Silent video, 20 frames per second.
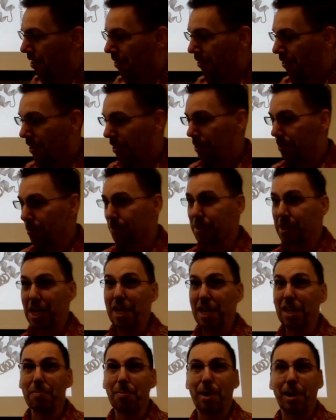They used
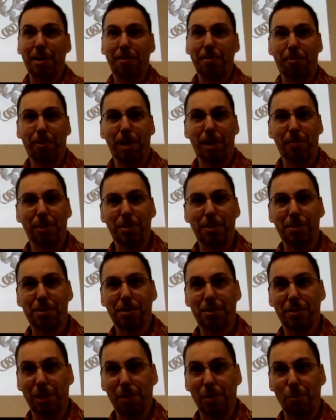antibody
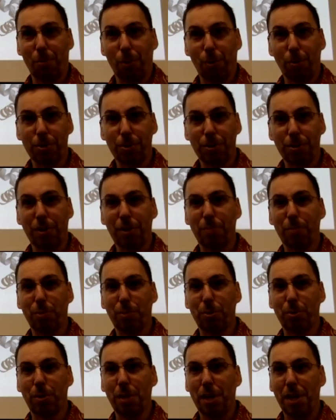fragments that were
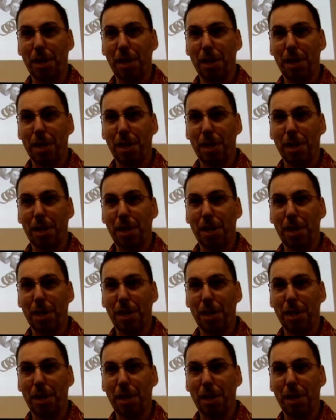soluble